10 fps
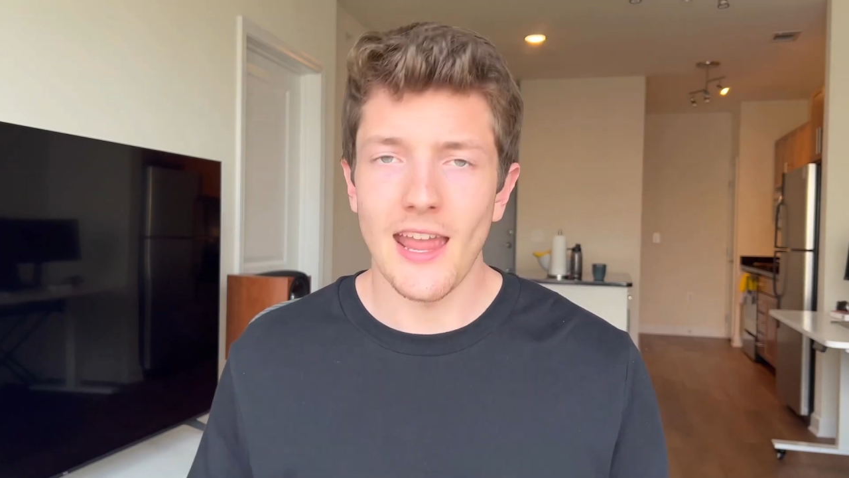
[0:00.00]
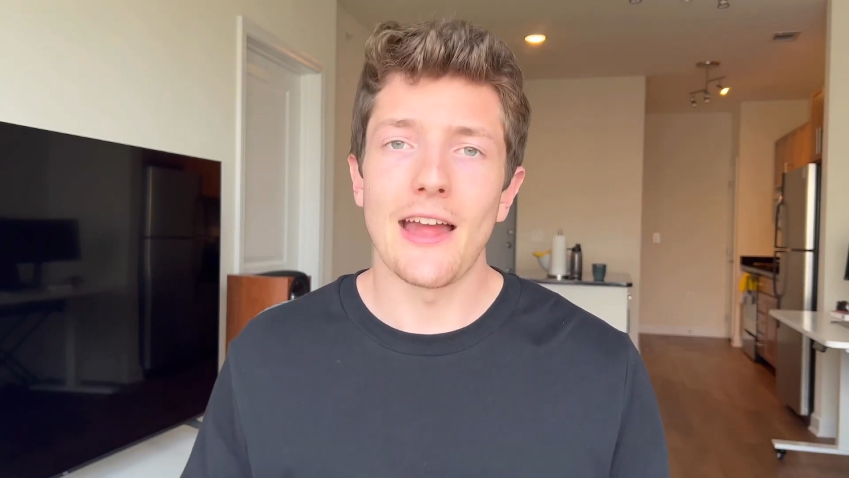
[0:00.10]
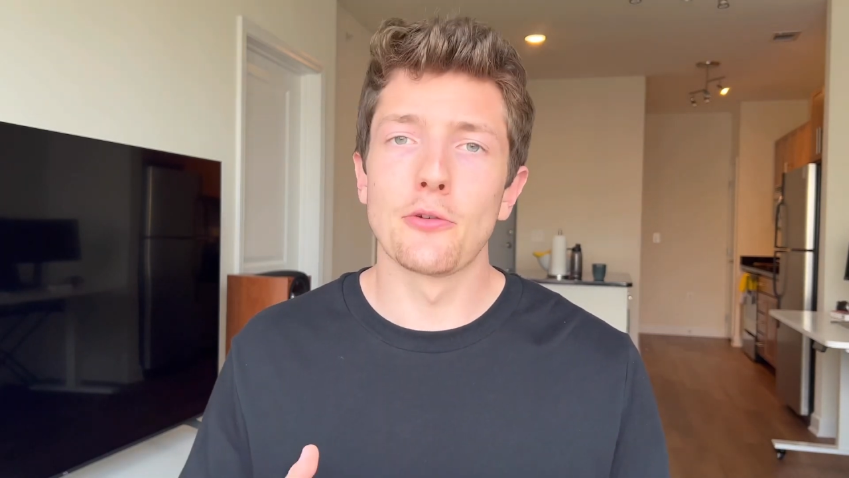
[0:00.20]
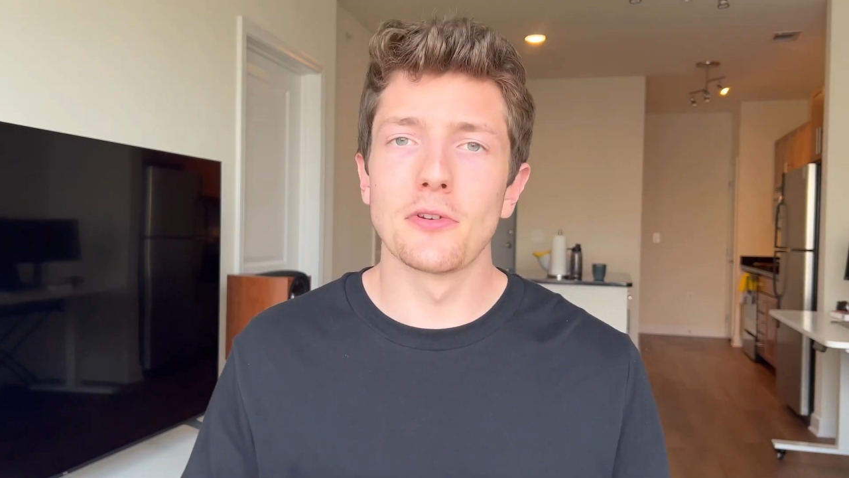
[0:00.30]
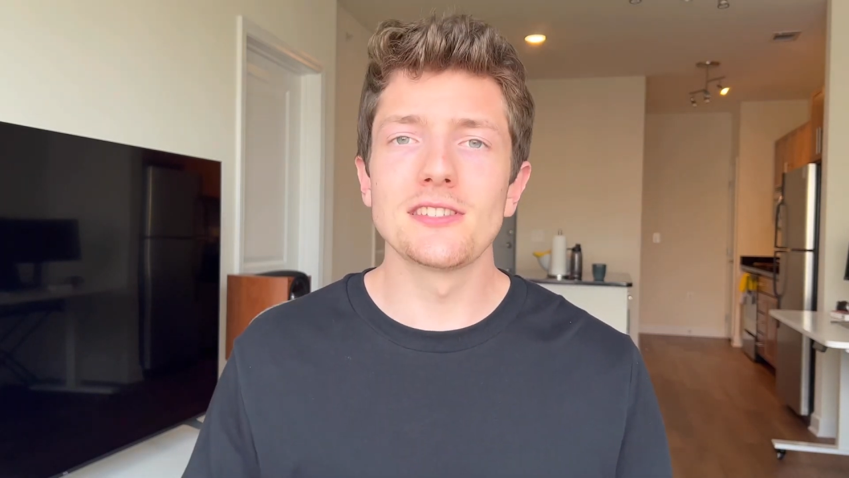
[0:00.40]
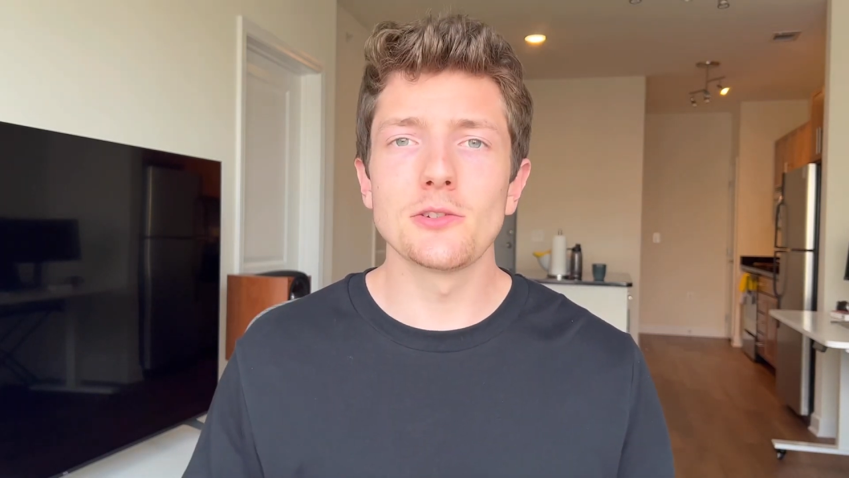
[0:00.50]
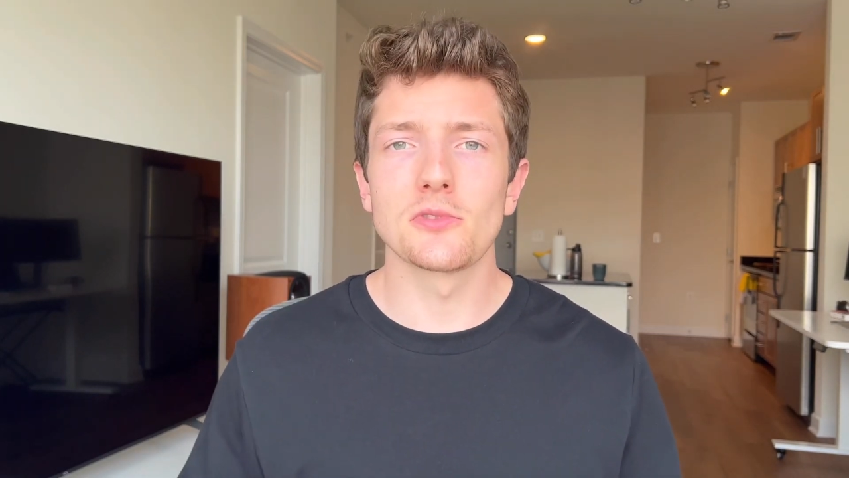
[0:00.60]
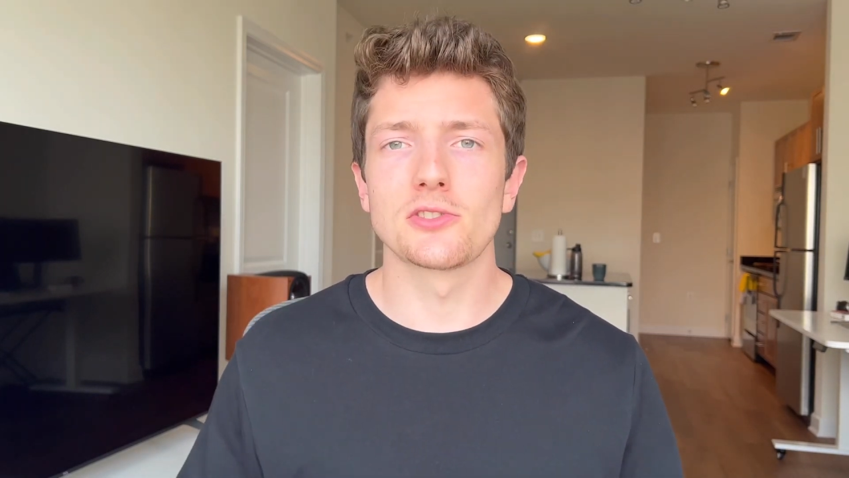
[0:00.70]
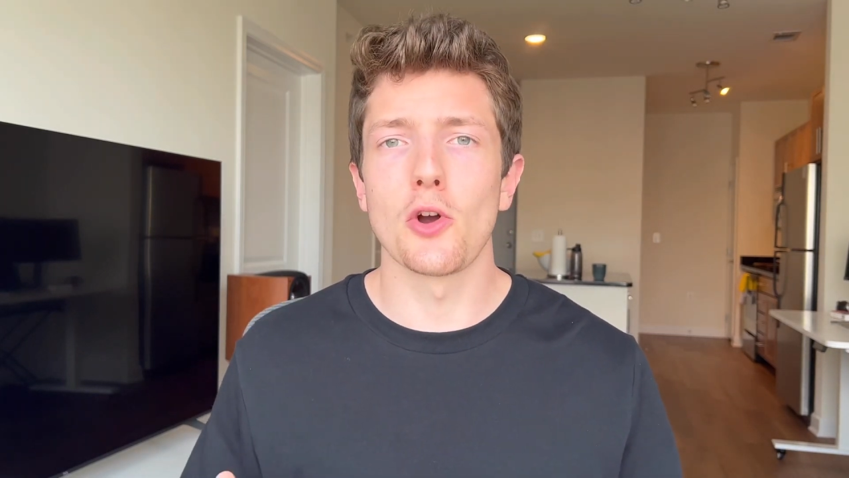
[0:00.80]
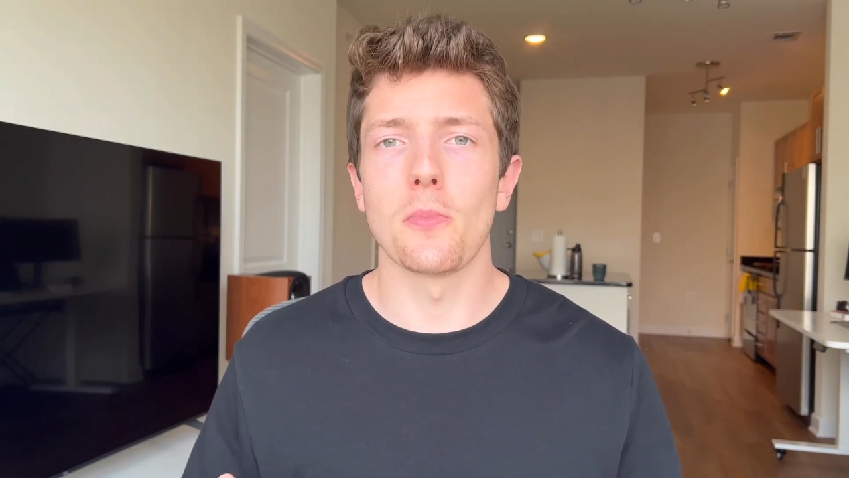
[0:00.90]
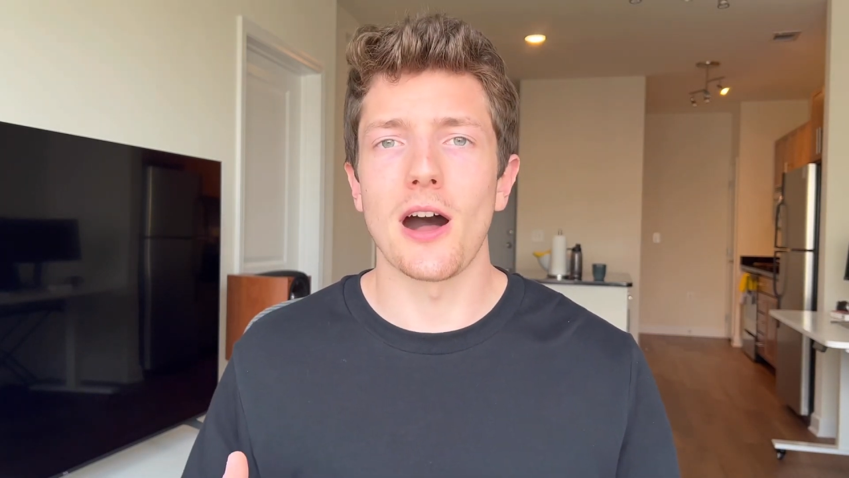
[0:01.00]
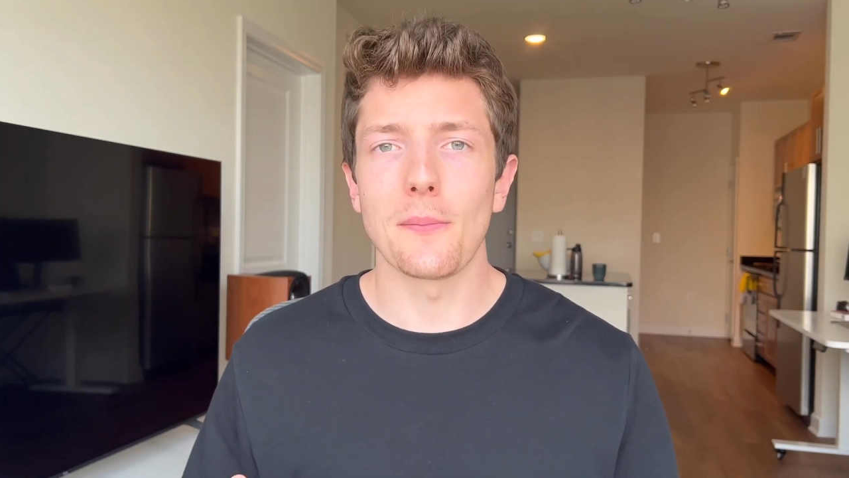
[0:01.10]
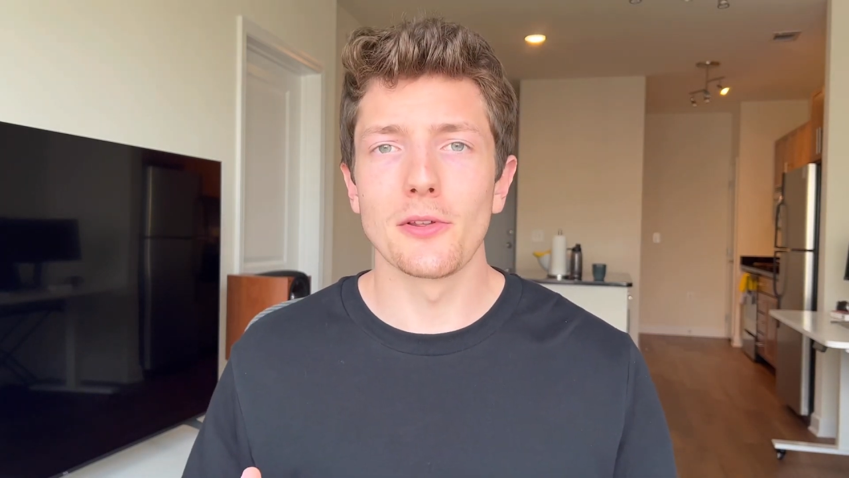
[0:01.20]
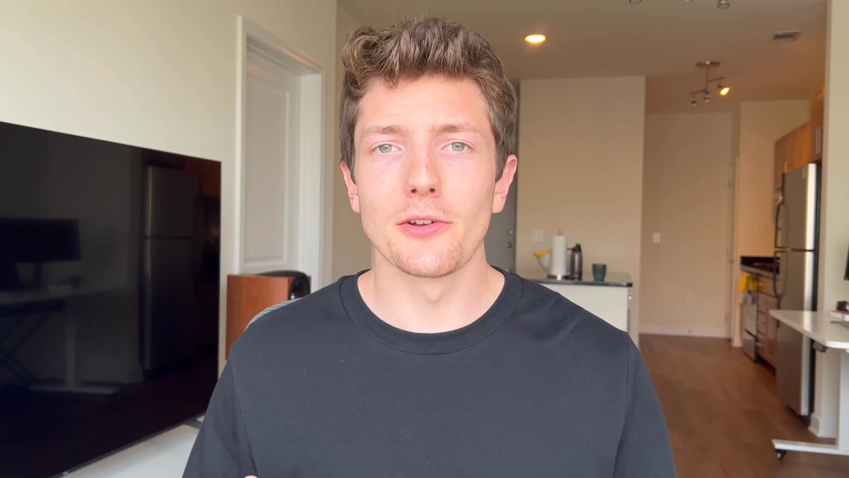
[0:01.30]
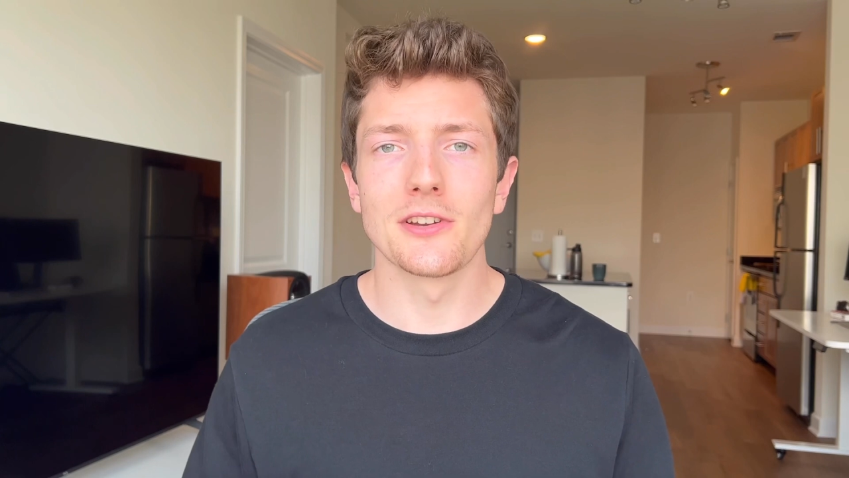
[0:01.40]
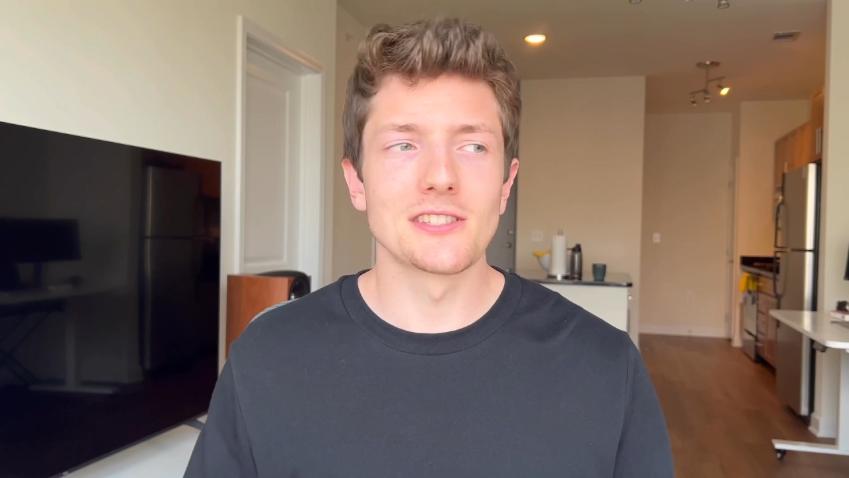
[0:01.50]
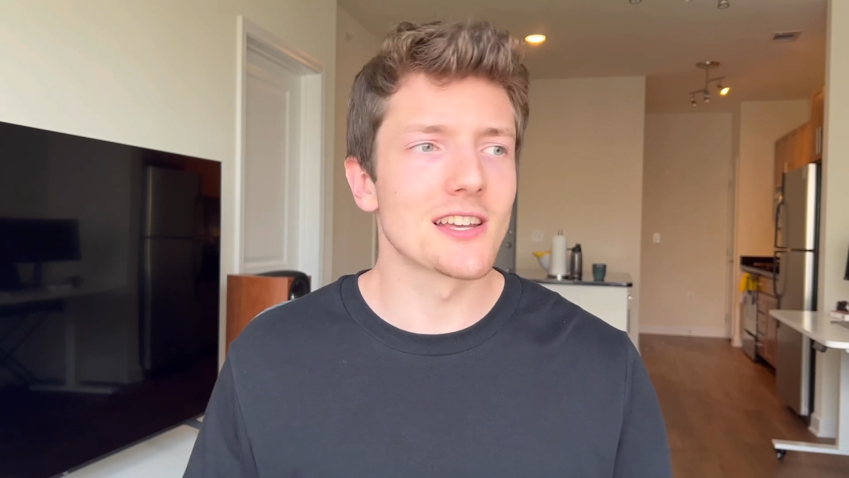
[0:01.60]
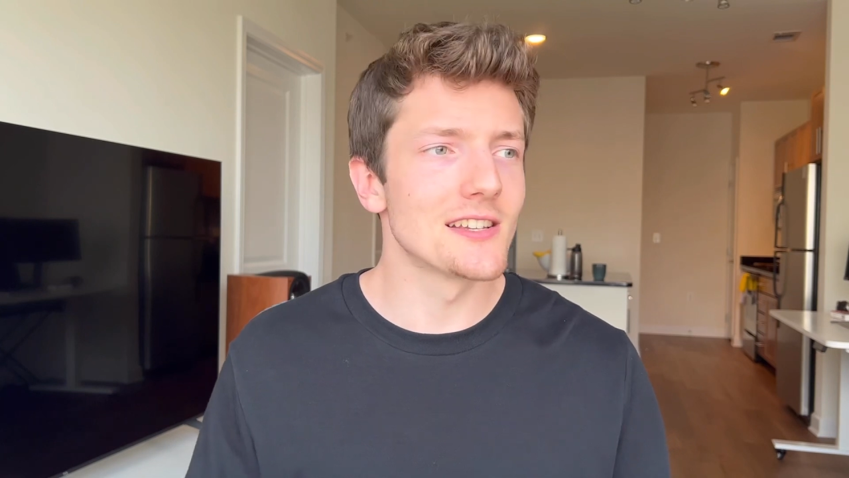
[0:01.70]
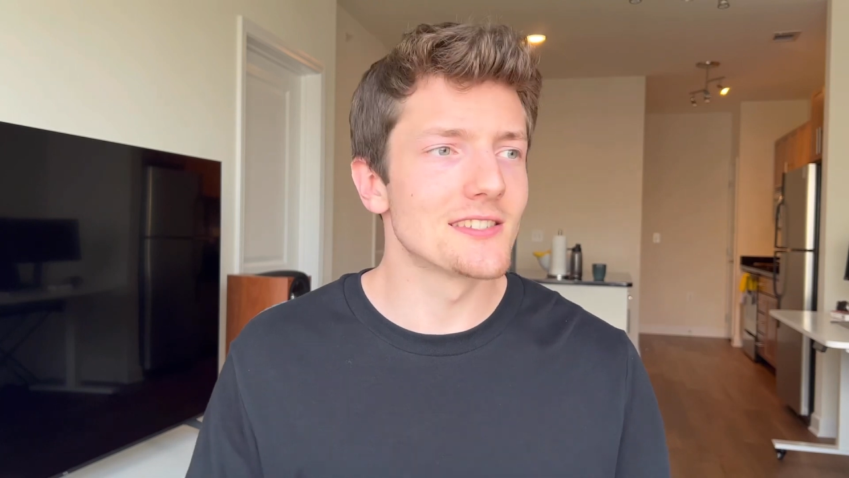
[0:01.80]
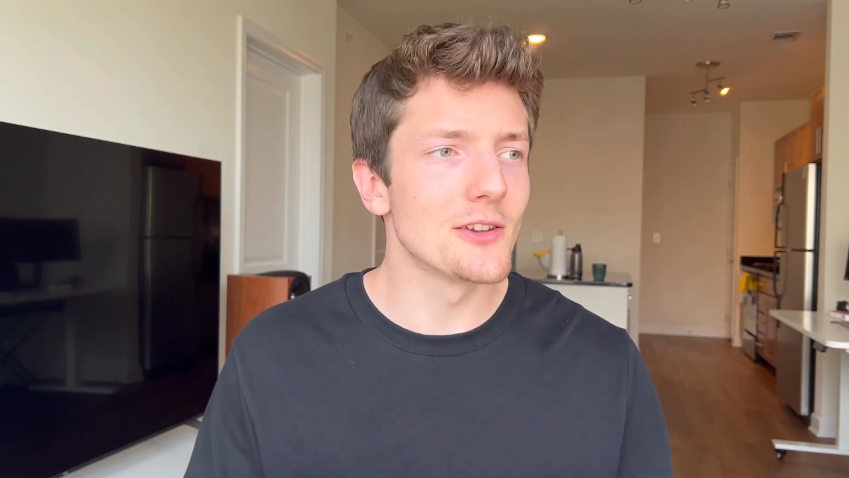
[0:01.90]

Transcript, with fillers: And the reason it was so popular is because